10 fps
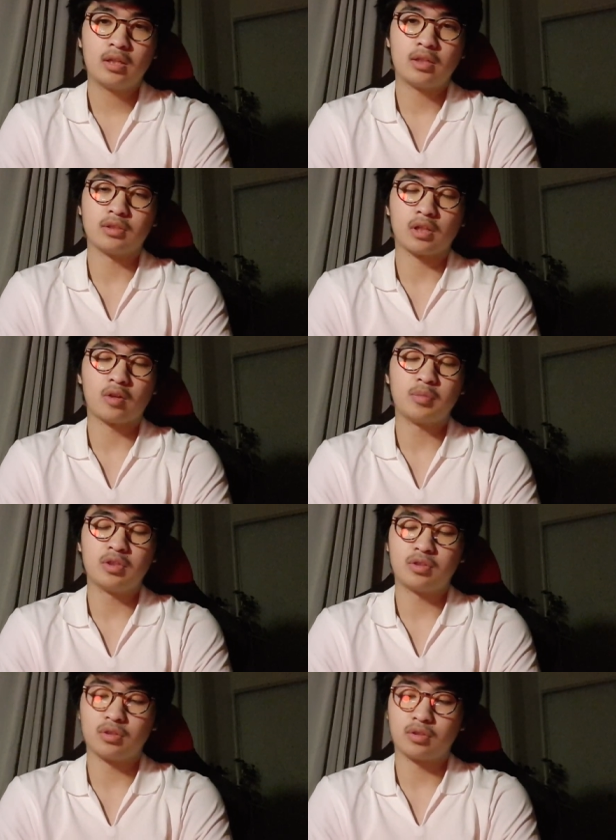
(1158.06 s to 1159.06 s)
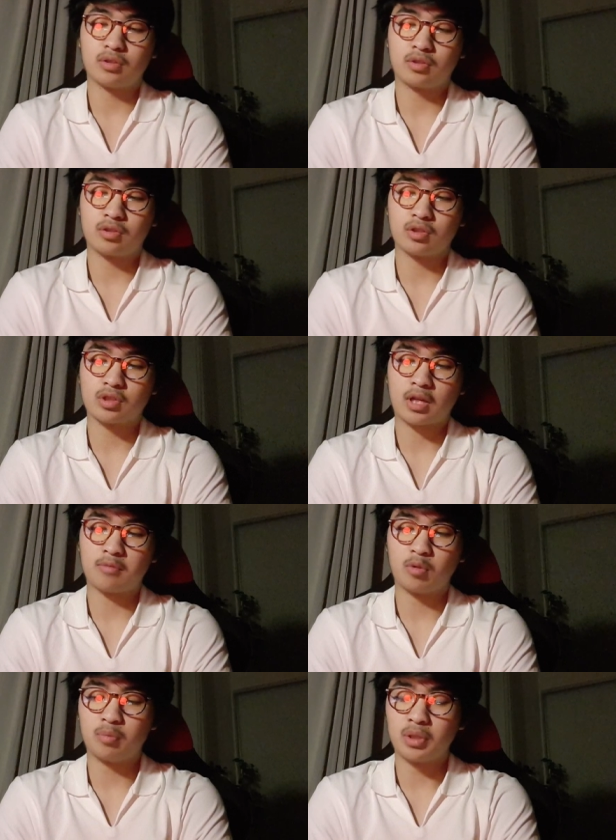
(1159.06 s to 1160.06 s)
It's allowed me to just have
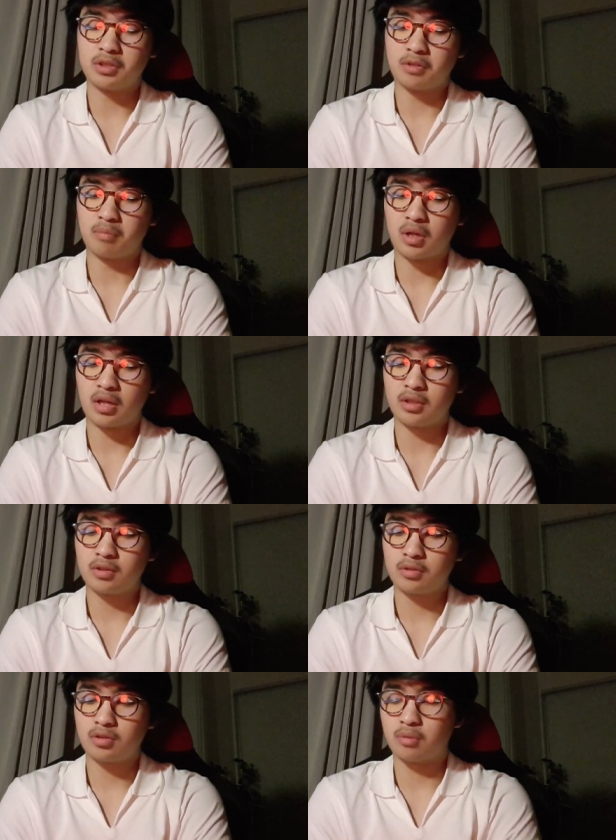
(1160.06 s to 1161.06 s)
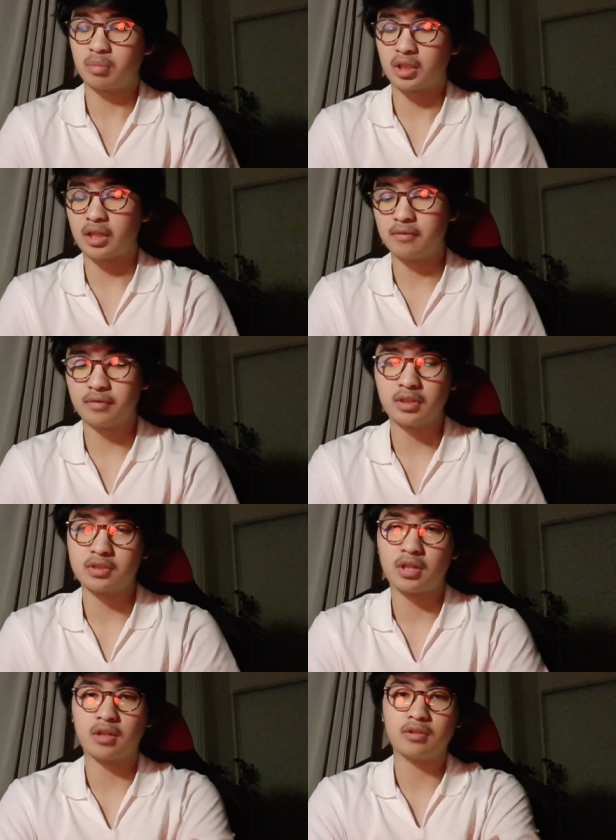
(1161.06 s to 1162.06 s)
more peace of mind, to plan things
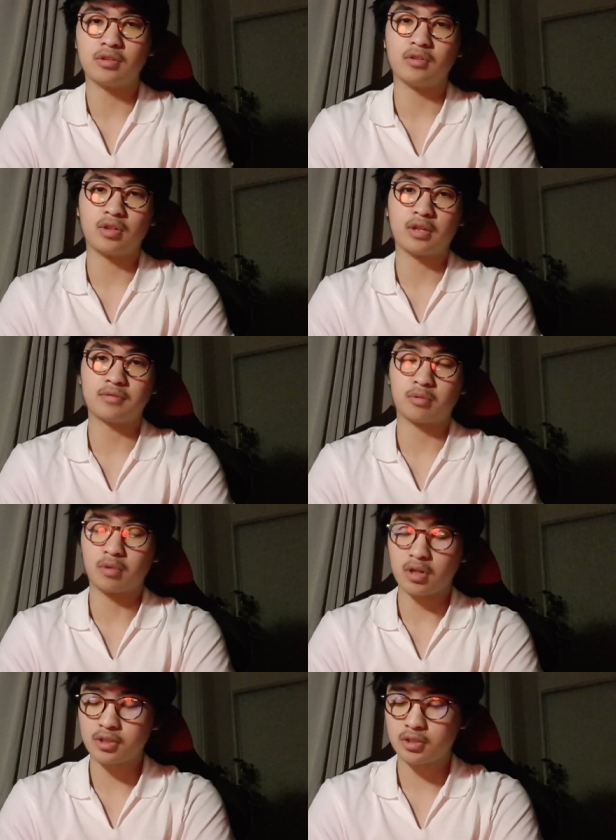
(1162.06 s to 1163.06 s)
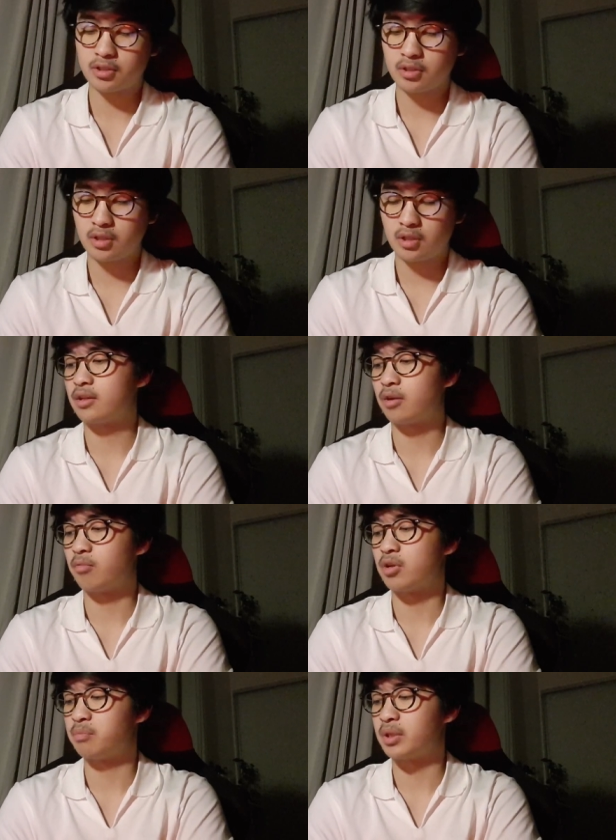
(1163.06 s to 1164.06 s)
down and not have to rush. I
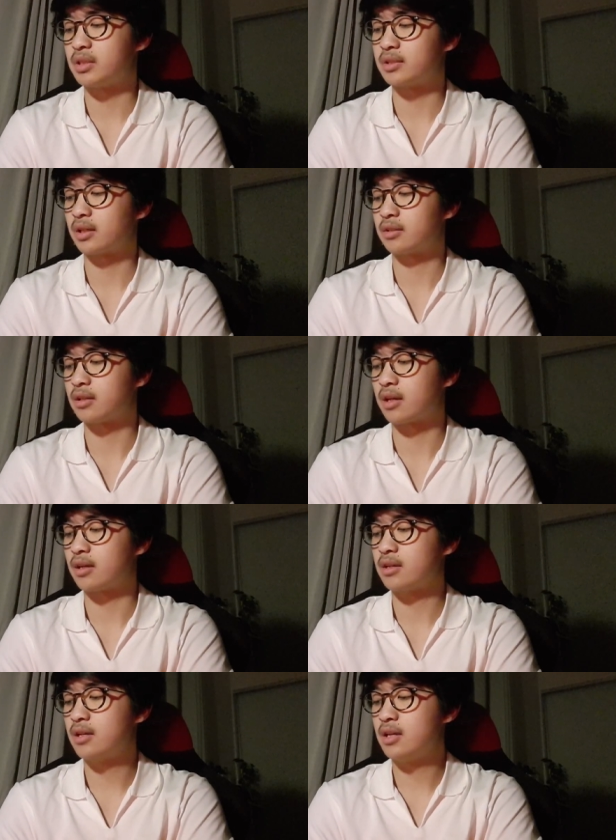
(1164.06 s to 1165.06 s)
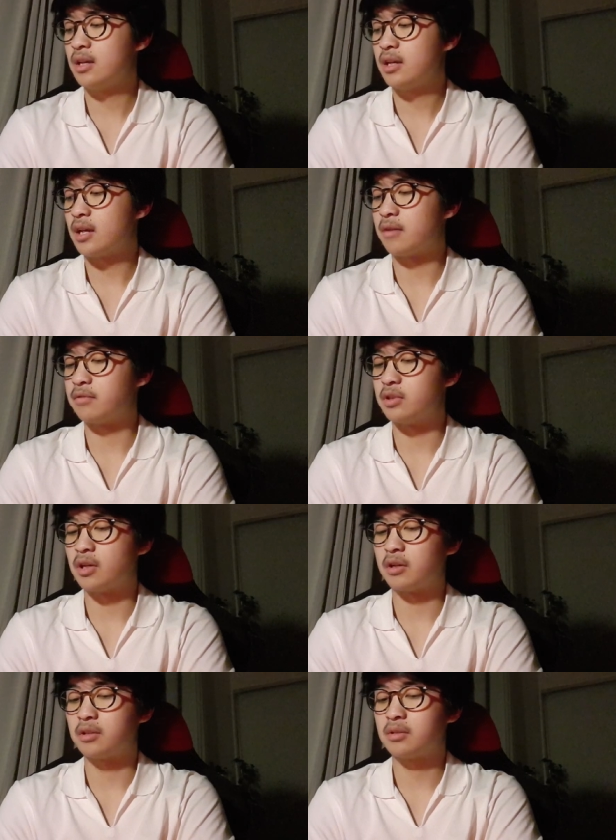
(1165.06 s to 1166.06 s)
want peace like that every
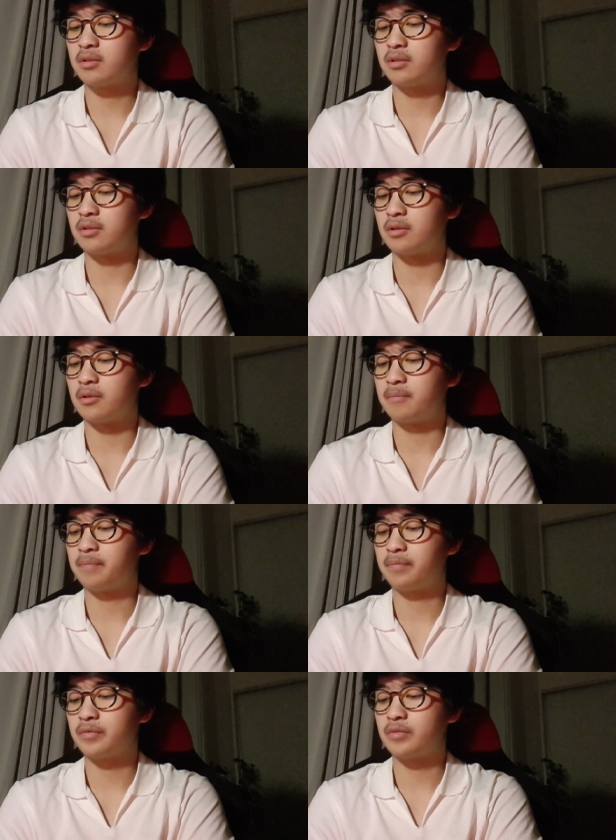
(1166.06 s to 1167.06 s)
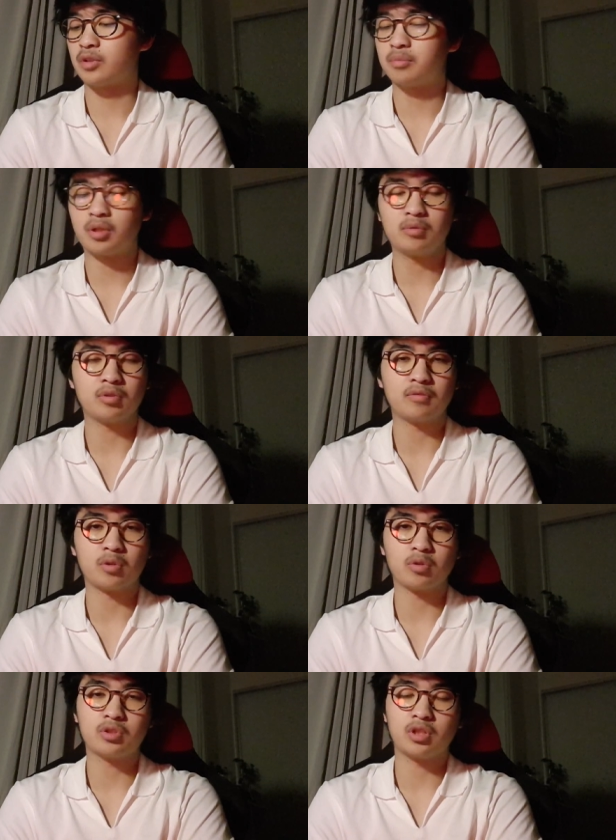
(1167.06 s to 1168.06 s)
day, Sometimes, of
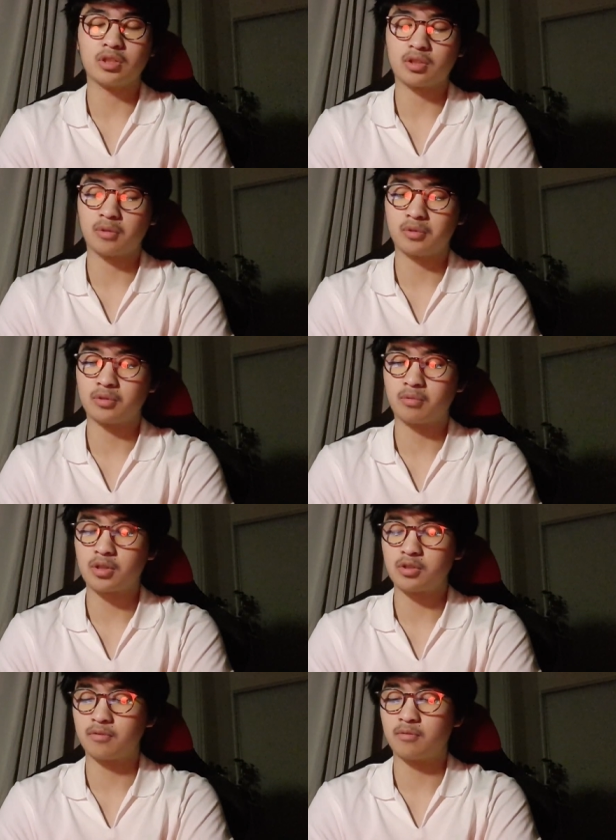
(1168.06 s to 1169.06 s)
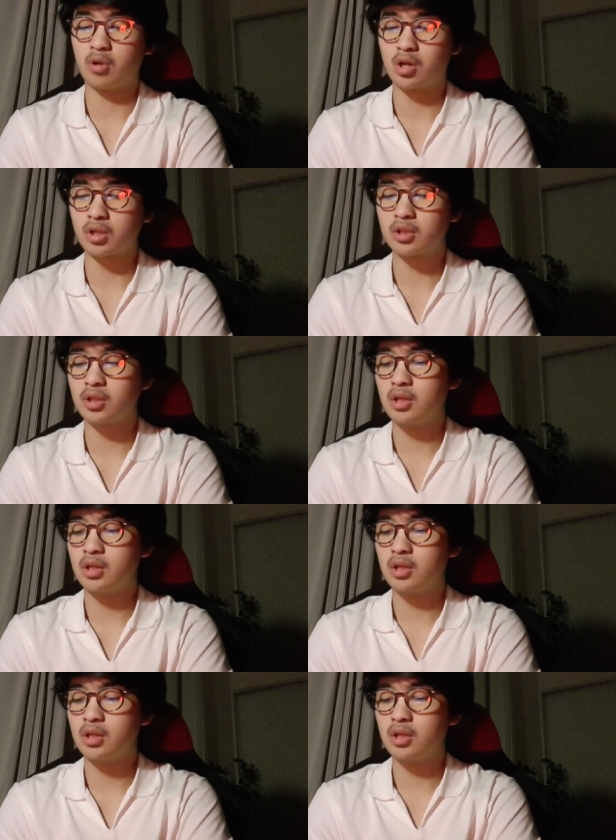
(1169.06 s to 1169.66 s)
course, yes, I want the rush of work.